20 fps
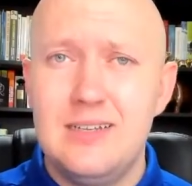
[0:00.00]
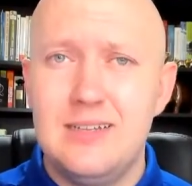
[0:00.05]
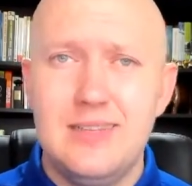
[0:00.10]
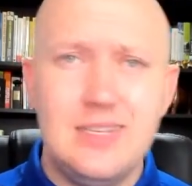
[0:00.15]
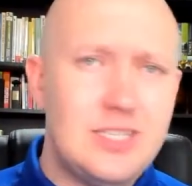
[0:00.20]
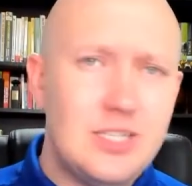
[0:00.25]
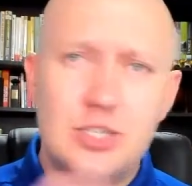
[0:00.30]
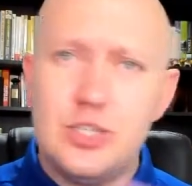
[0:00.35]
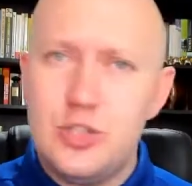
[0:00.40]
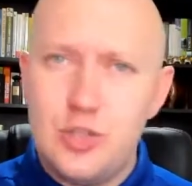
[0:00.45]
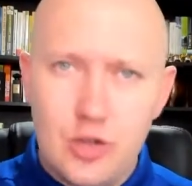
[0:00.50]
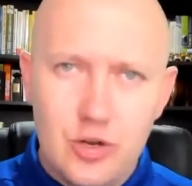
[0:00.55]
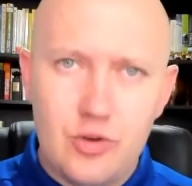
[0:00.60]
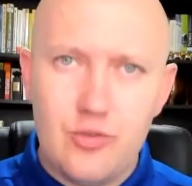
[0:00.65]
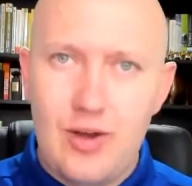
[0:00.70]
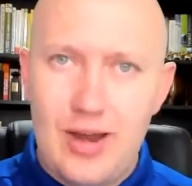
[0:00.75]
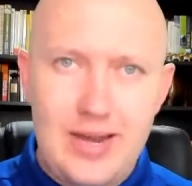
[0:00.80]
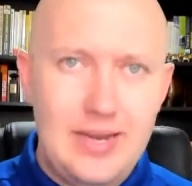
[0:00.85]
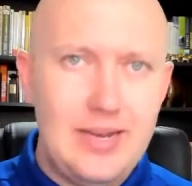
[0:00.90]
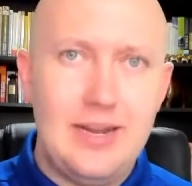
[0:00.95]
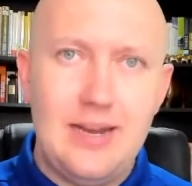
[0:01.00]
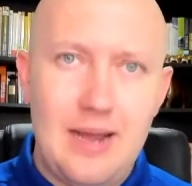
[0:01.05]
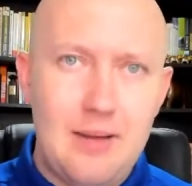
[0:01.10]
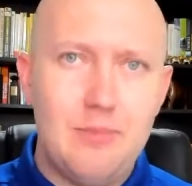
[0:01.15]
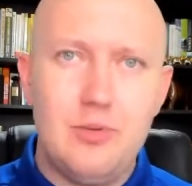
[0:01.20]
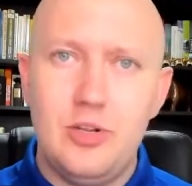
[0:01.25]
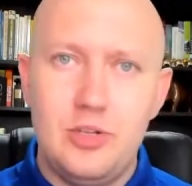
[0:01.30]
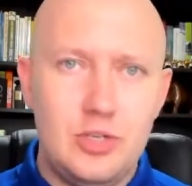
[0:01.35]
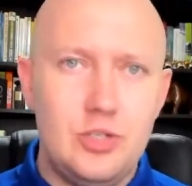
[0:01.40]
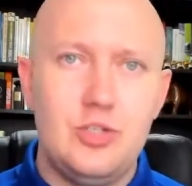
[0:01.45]
This is not great, and I
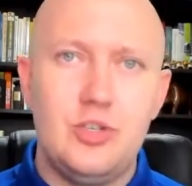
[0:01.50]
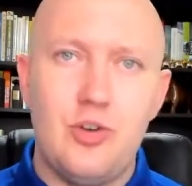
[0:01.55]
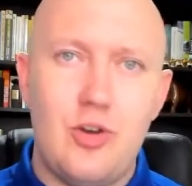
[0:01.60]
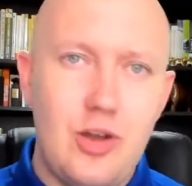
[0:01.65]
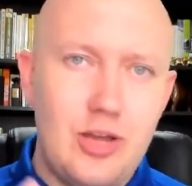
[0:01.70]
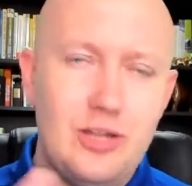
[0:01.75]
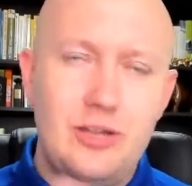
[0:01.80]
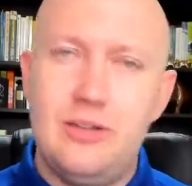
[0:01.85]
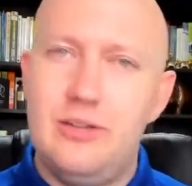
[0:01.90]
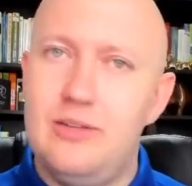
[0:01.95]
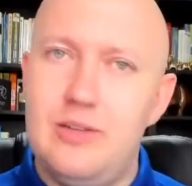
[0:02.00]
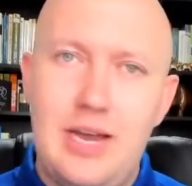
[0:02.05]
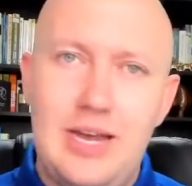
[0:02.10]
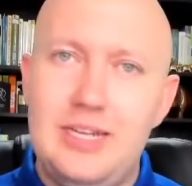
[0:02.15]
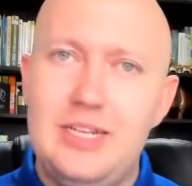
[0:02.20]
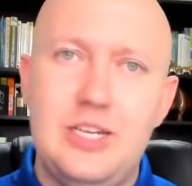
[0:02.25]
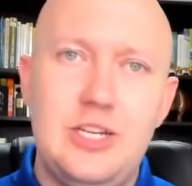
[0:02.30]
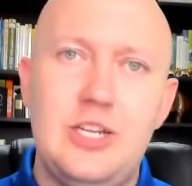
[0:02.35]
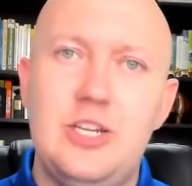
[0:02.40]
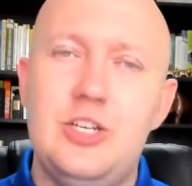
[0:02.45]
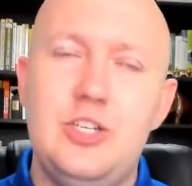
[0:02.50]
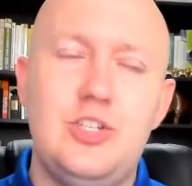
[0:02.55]
didn't